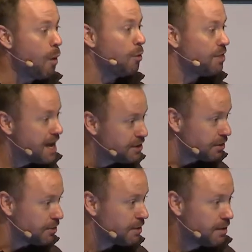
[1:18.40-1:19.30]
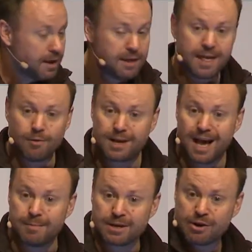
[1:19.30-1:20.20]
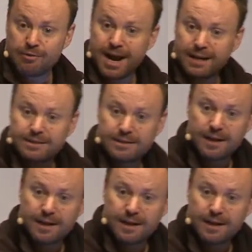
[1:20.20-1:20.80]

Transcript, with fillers: what will they do? They will come and correct,